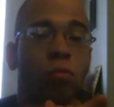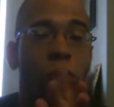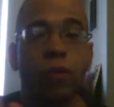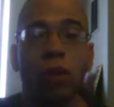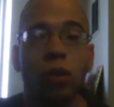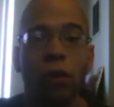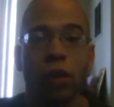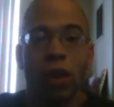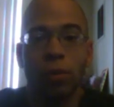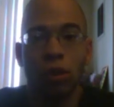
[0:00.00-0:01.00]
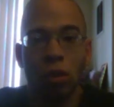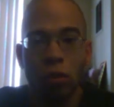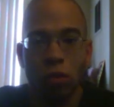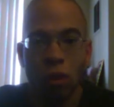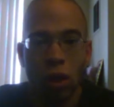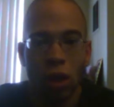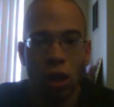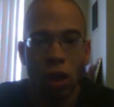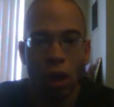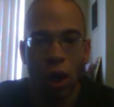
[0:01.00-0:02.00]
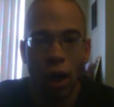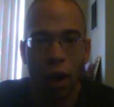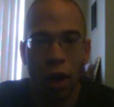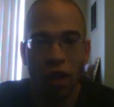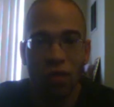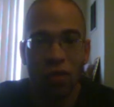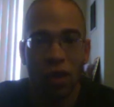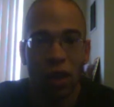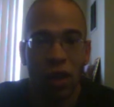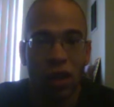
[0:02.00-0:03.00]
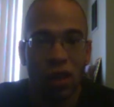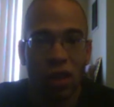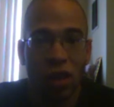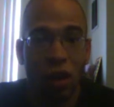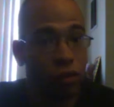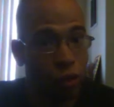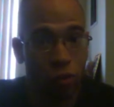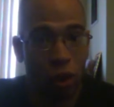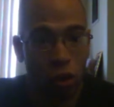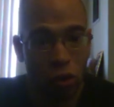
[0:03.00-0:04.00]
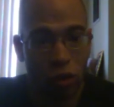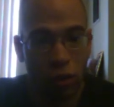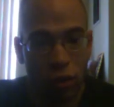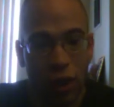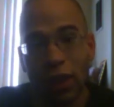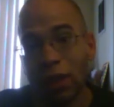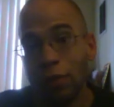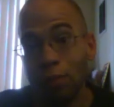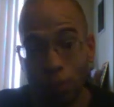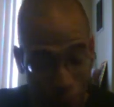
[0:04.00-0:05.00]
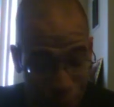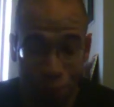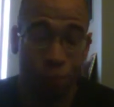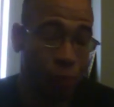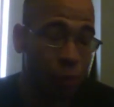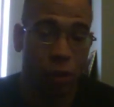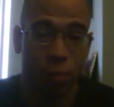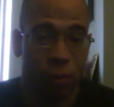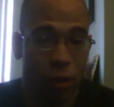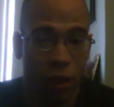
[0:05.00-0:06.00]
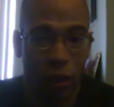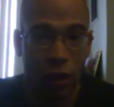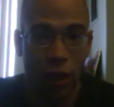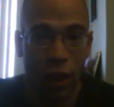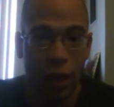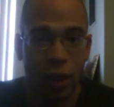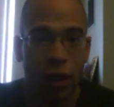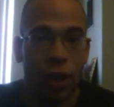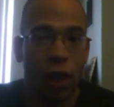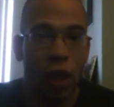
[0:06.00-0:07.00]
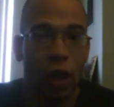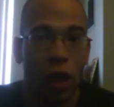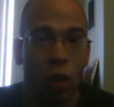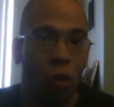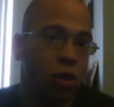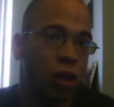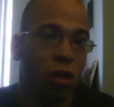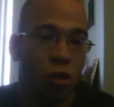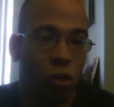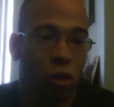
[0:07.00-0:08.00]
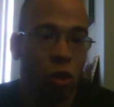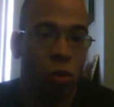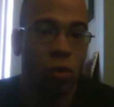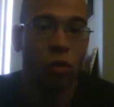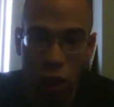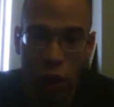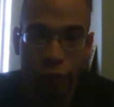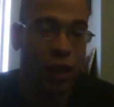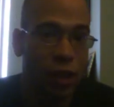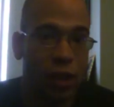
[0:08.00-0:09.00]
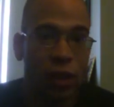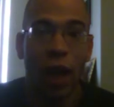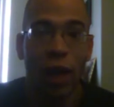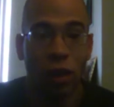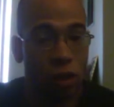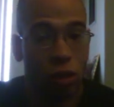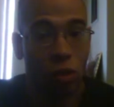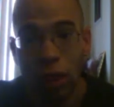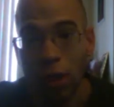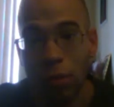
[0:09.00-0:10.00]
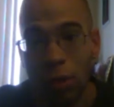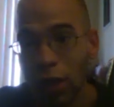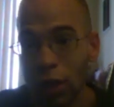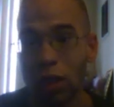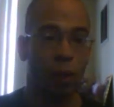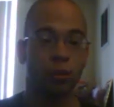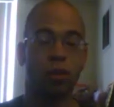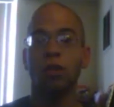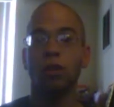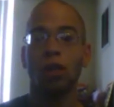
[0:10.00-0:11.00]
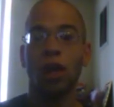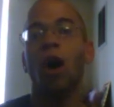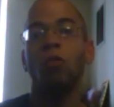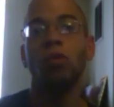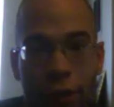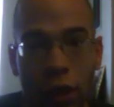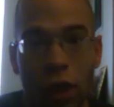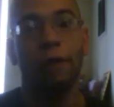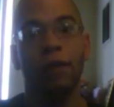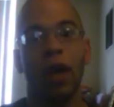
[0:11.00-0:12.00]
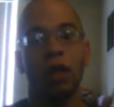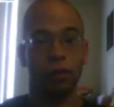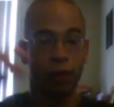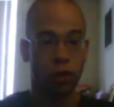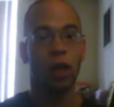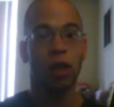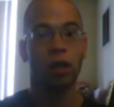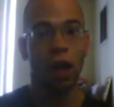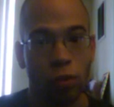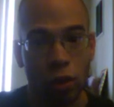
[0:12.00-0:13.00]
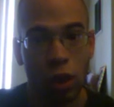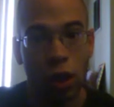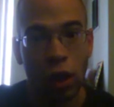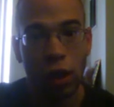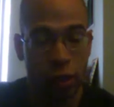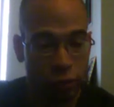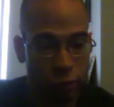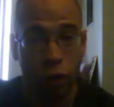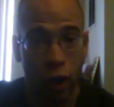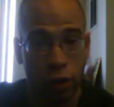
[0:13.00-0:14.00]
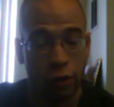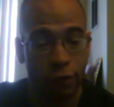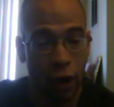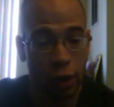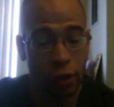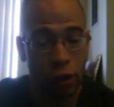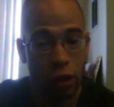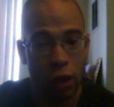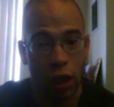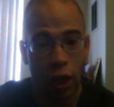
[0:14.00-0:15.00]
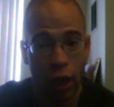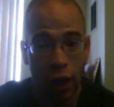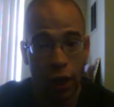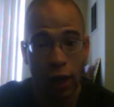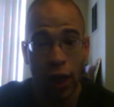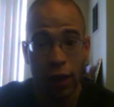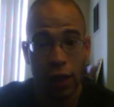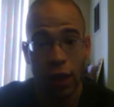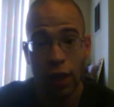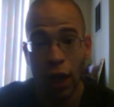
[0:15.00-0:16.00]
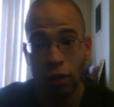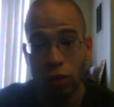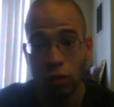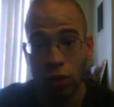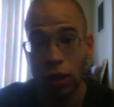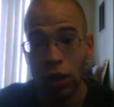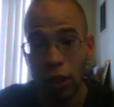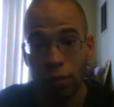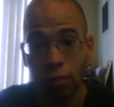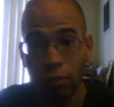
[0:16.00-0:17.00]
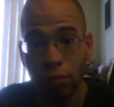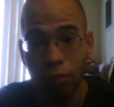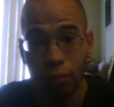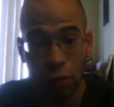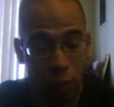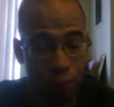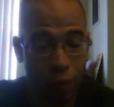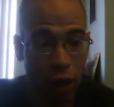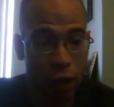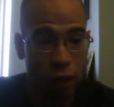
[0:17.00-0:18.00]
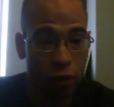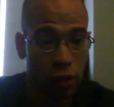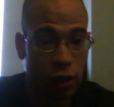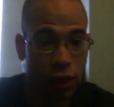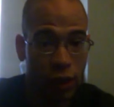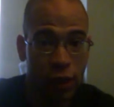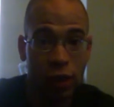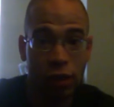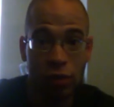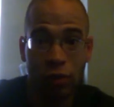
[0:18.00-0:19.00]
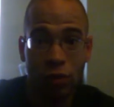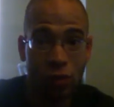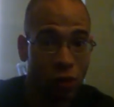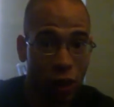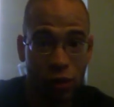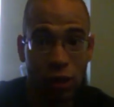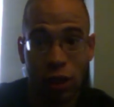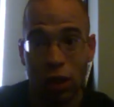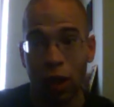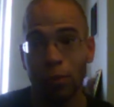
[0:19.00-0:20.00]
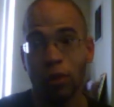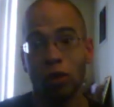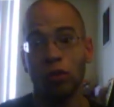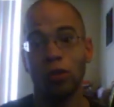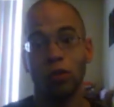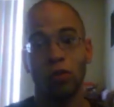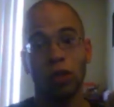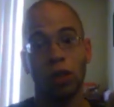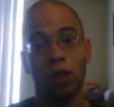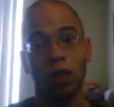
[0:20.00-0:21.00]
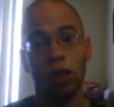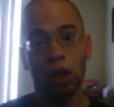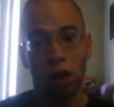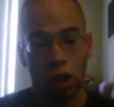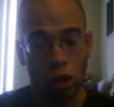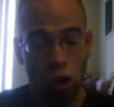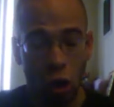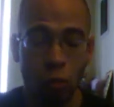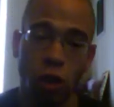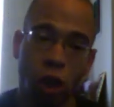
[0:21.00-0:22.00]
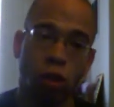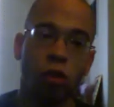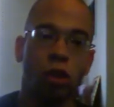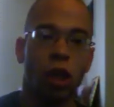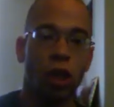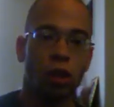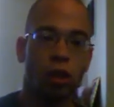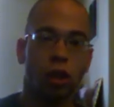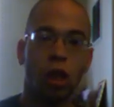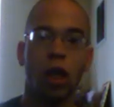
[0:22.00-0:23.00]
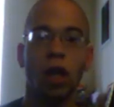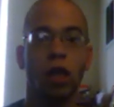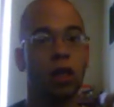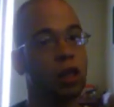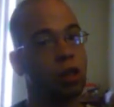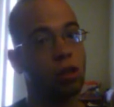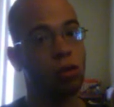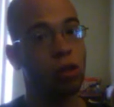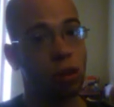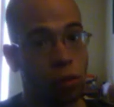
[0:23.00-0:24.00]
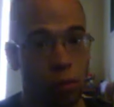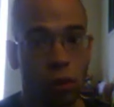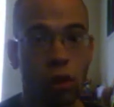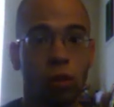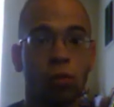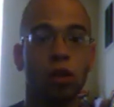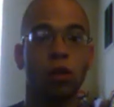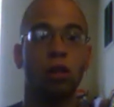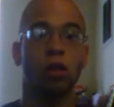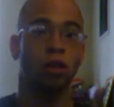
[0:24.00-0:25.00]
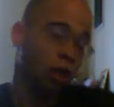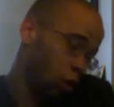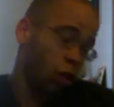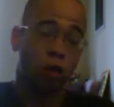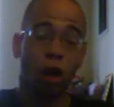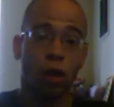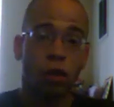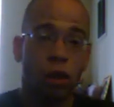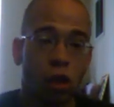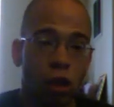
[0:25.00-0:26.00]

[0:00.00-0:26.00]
review of this episode um, of Too Old that pretty much premiered yesterday. Watched it on YouTube. If you see it, I encourage you to make this episode a lot of wounds for fans of Revenge hit healings, especially from Frost and Fire. And I think I was really proud of what I've seen in the episode, so it's really good. So I'm gonna cut to the chase and get to the, let's get started.